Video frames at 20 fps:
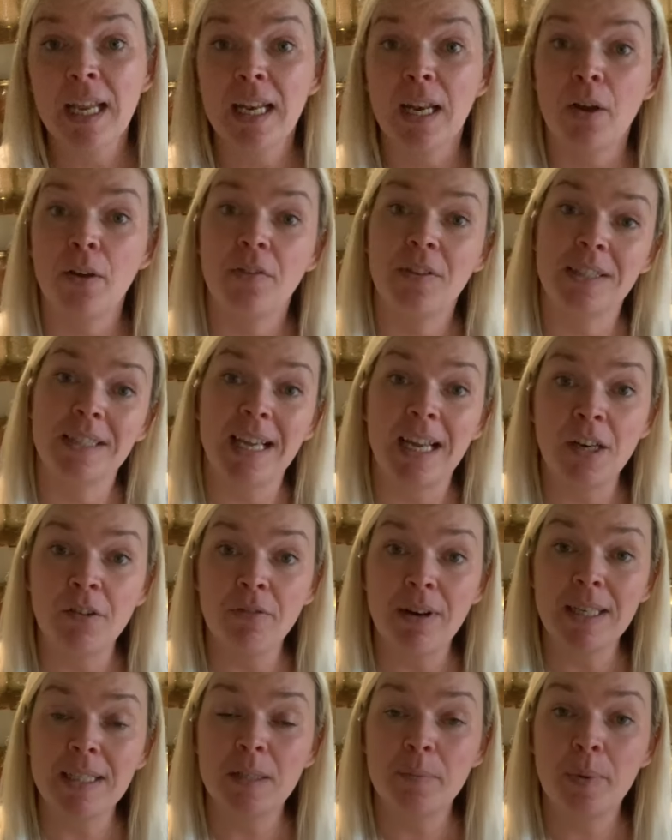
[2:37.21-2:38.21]
Now, if there's any
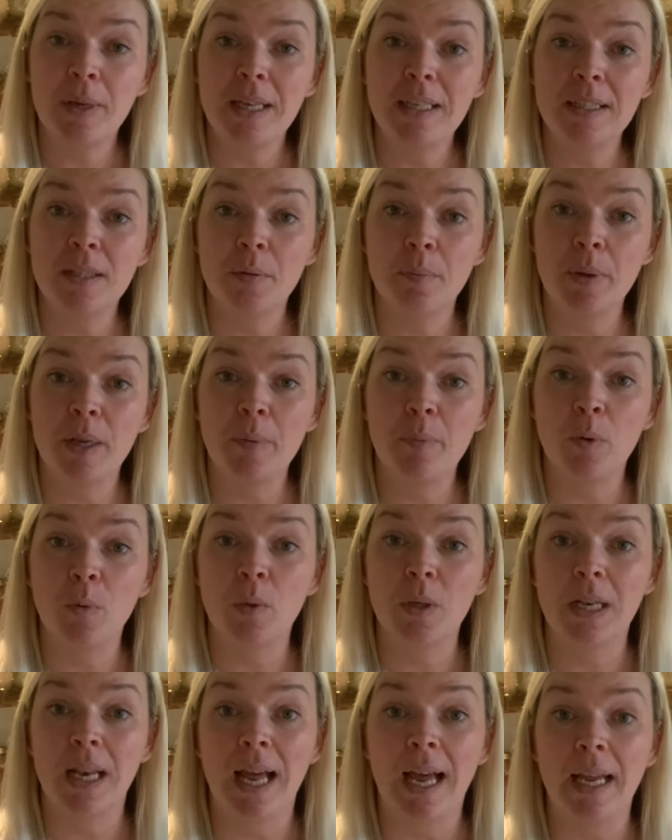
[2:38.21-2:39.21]
recipes that people
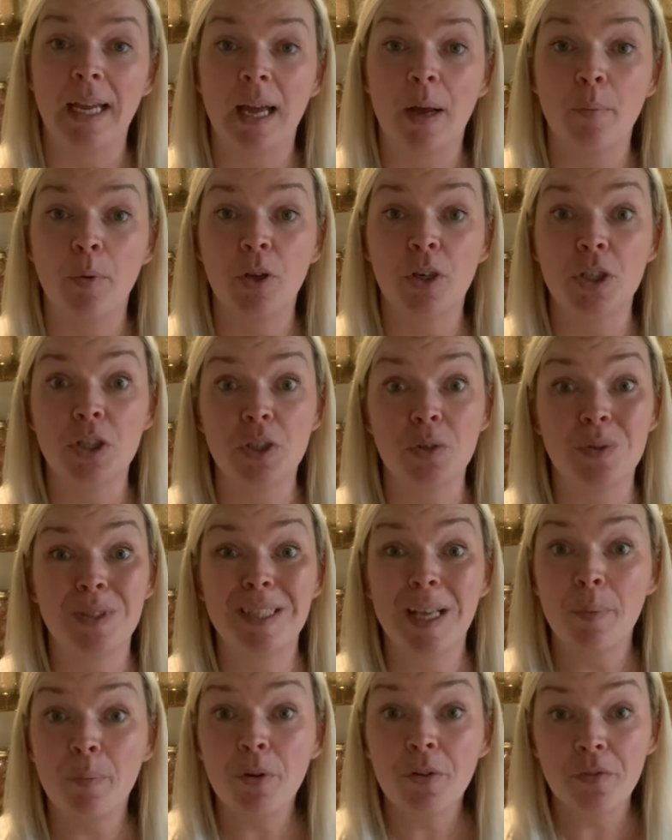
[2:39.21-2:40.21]
would like, I'm gonna do
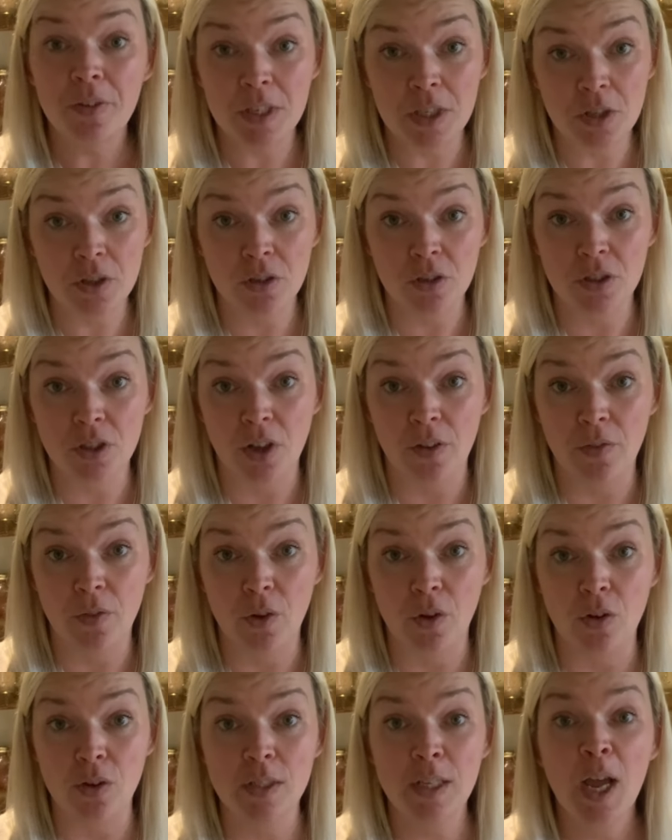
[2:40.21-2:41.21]
separate videos on
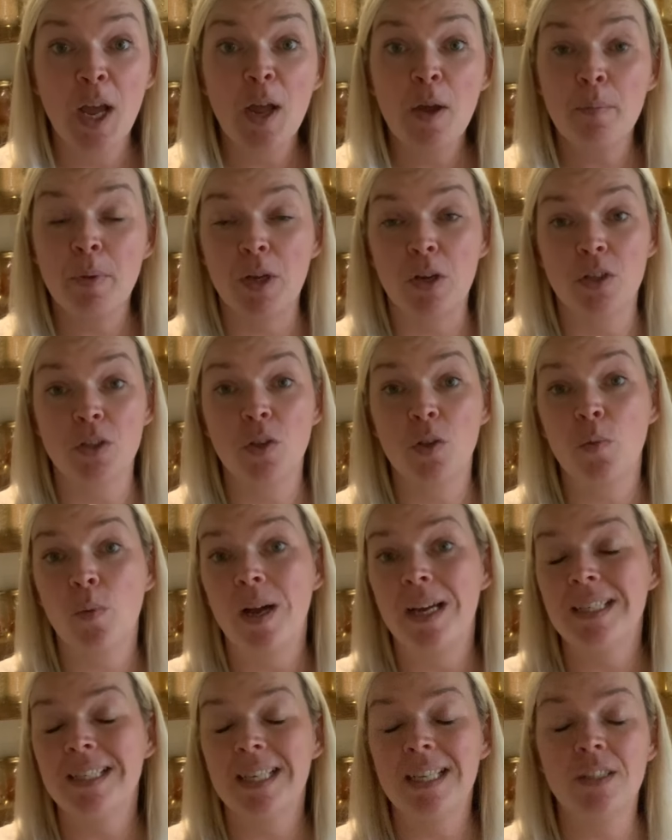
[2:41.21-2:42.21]
those because
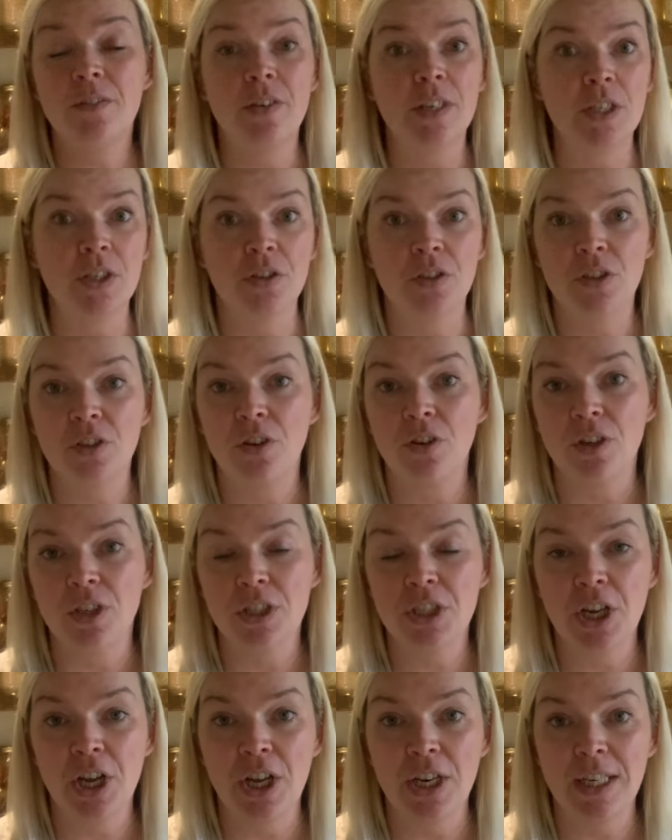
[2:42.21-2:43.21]
otherwise these videos are gonna
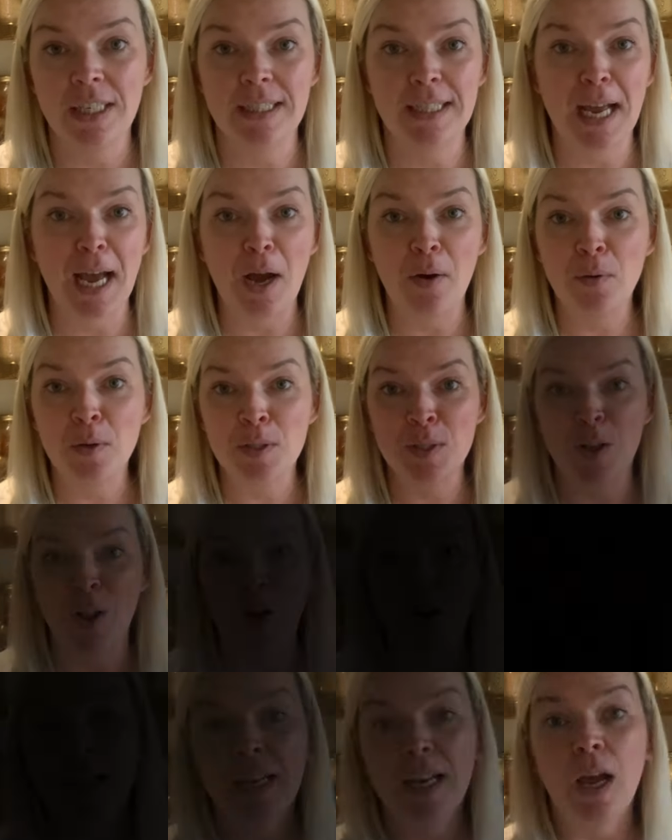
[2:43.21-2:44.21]
turn into hours
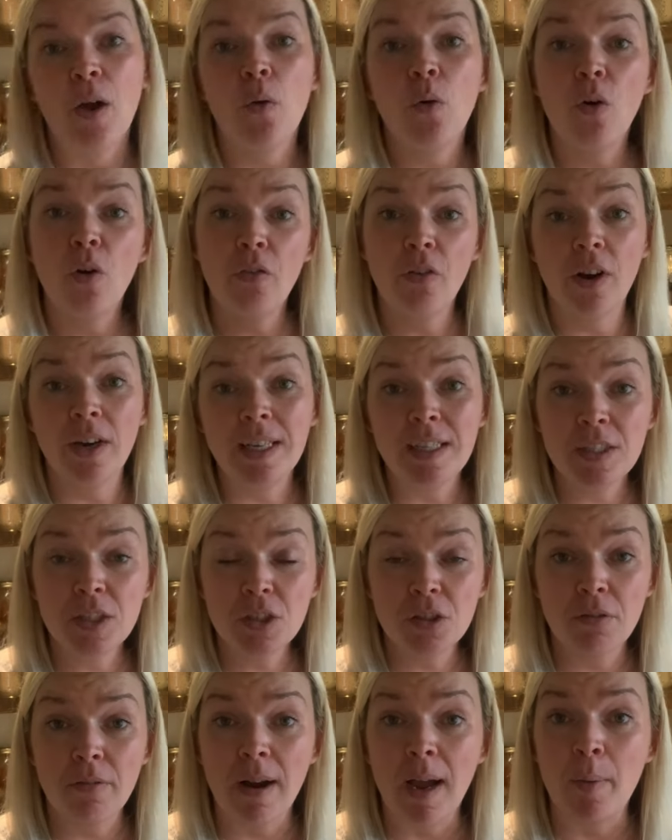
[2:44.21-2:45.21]
long. Now, over on
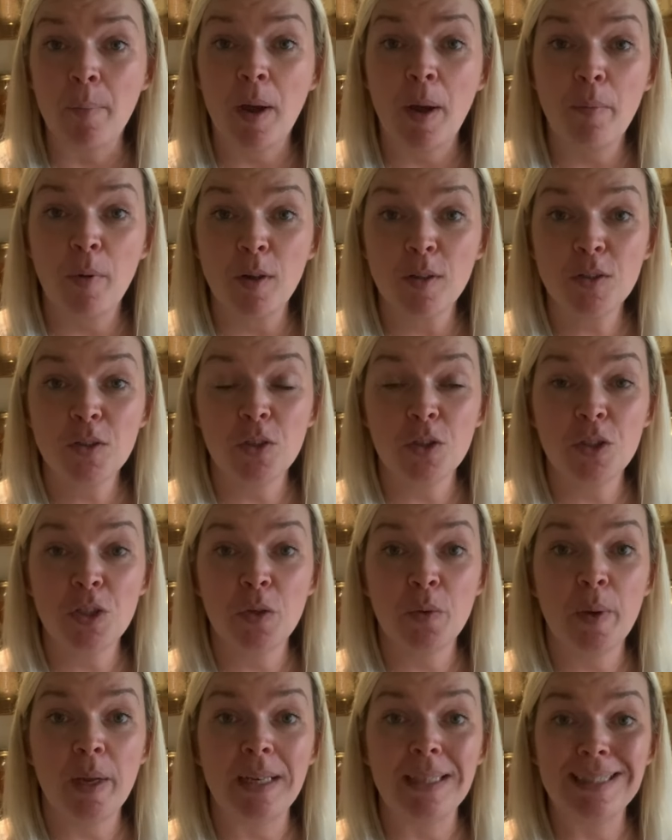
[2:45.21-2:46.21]
Instagram, I'm also
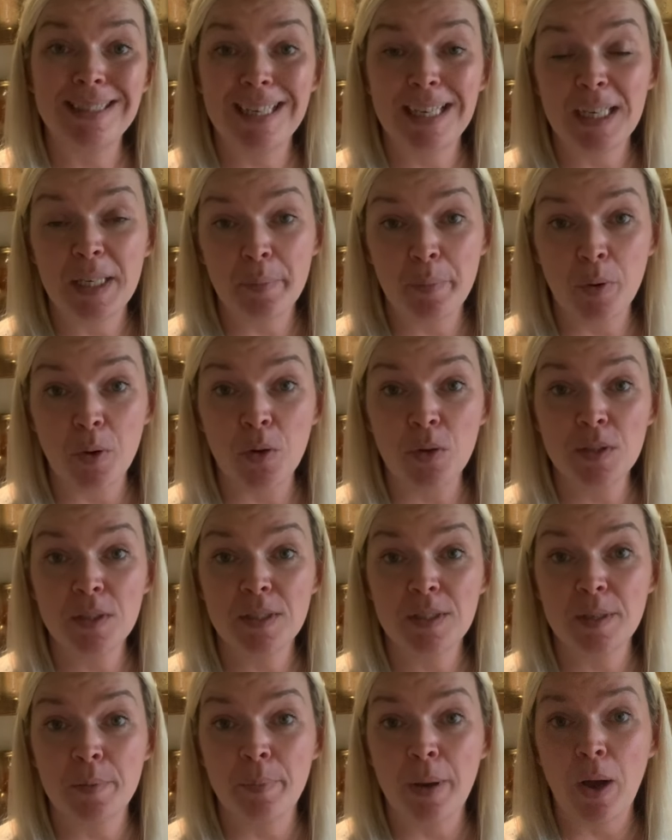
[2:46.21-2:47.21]
doing daily
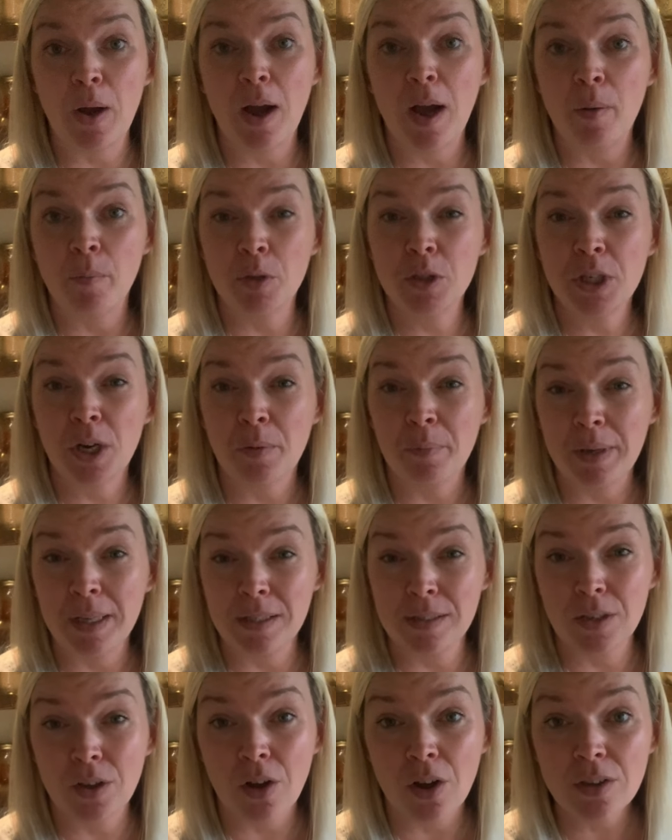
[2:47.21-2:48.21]
posts about how much our
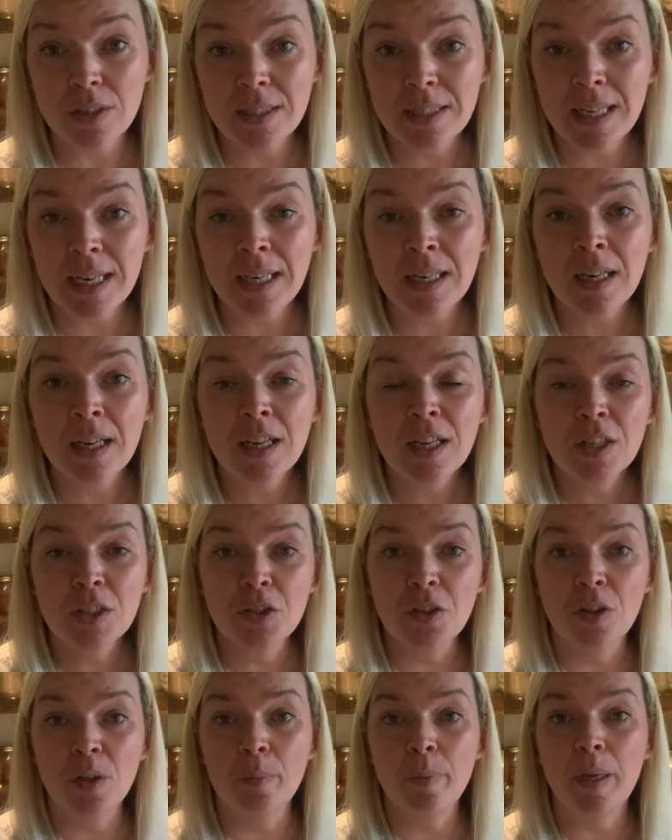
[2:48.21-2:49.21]
meals are costing
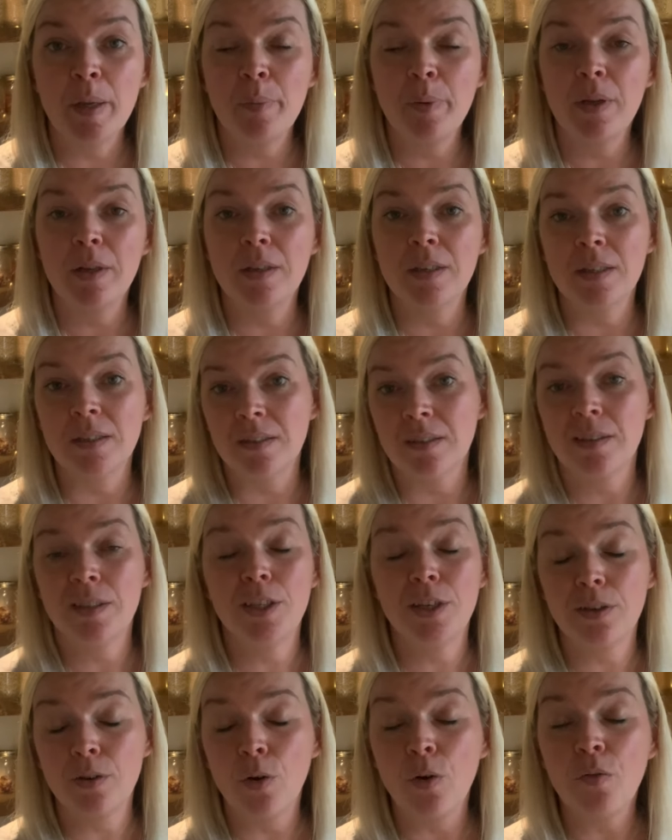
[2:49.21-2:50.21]
so that people can
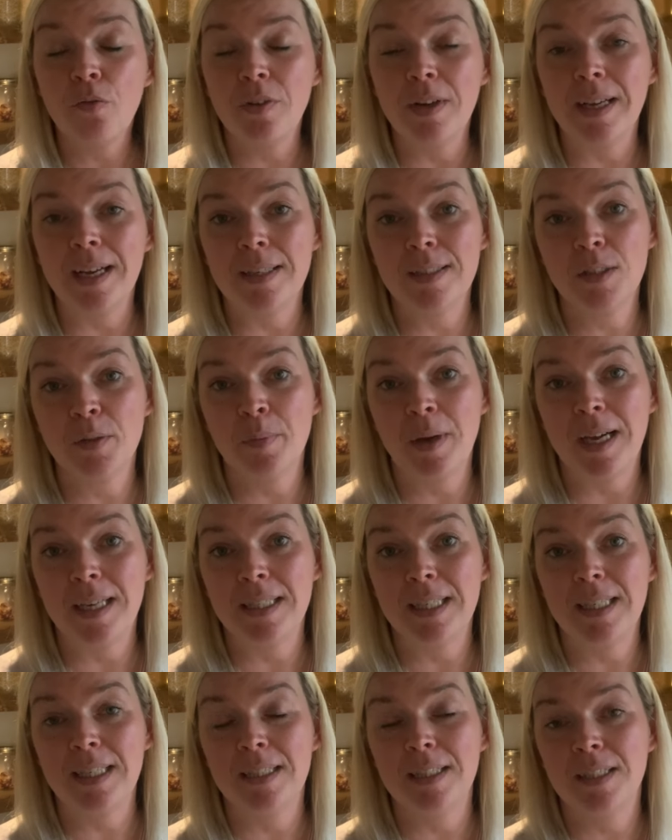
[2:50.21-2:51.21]
hopefully get some
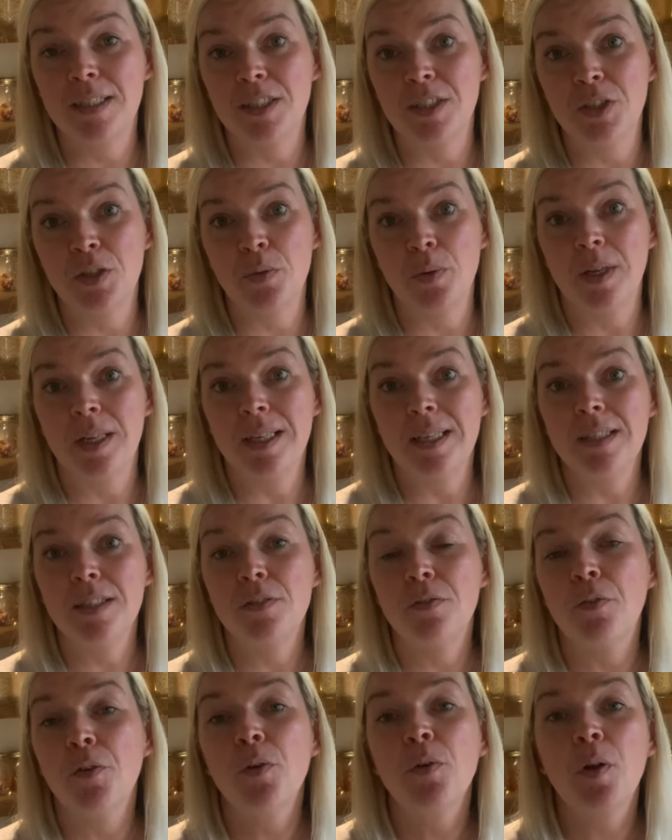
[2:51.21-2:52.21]
ideas to do at
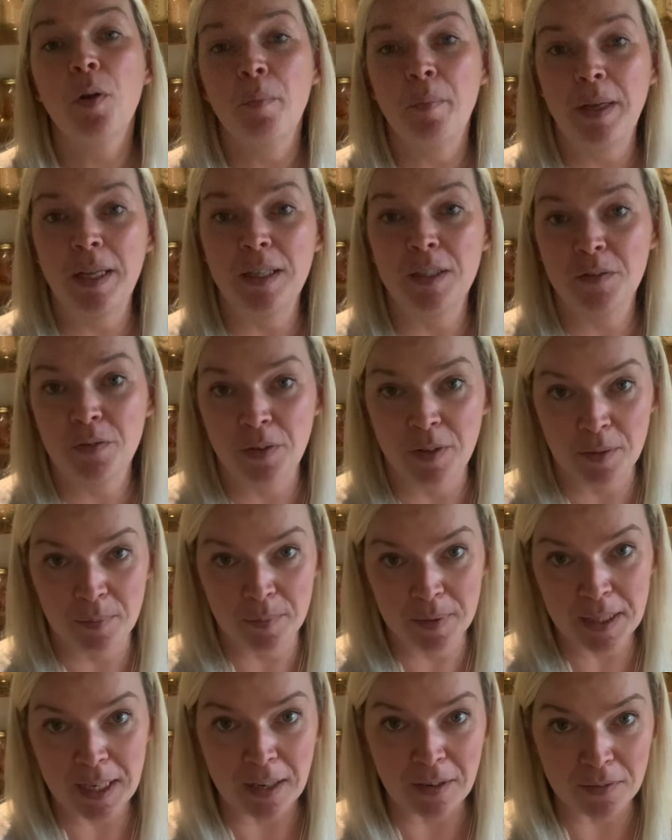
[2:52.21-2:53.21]
least frugal meals for
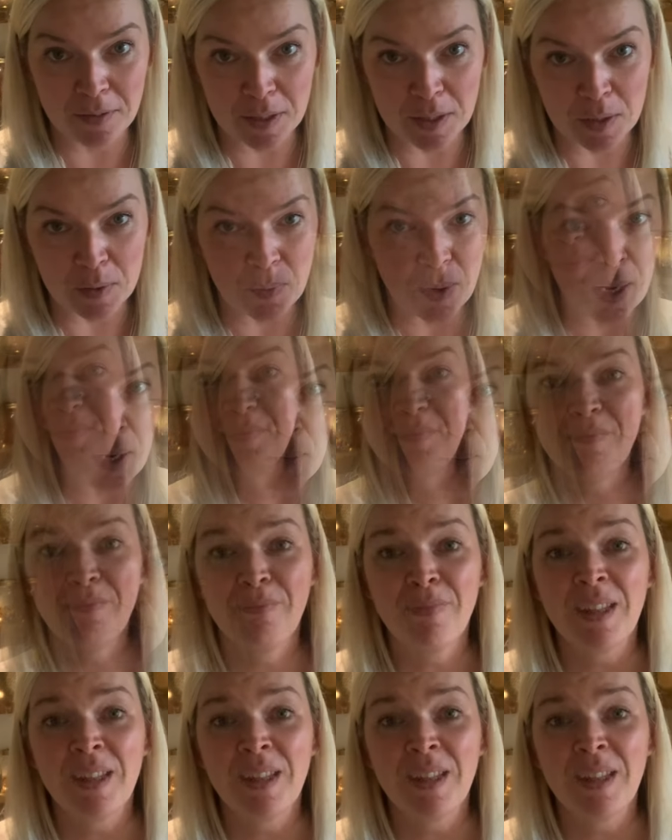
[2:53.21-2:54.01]
themselves as well.